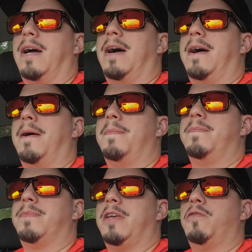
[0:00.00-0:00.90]

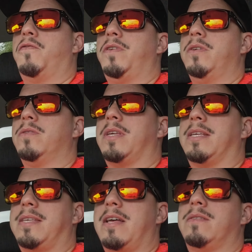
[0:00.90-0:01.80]
um, it feels,
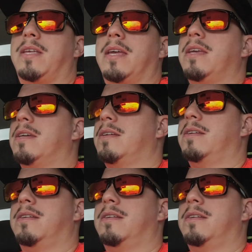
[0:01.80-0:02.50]
it sounds like